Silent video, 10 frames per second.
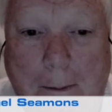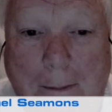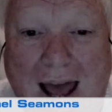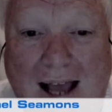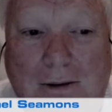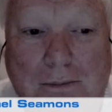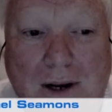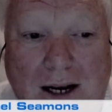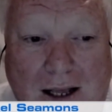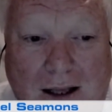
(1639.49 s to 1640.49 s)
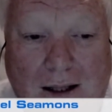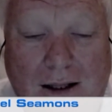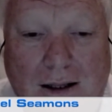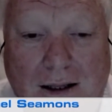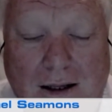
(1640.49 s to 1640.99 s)
Mac Mini.
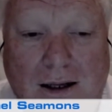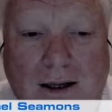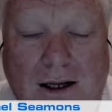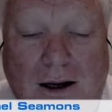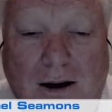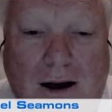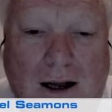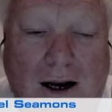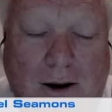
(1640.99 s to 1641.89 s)
And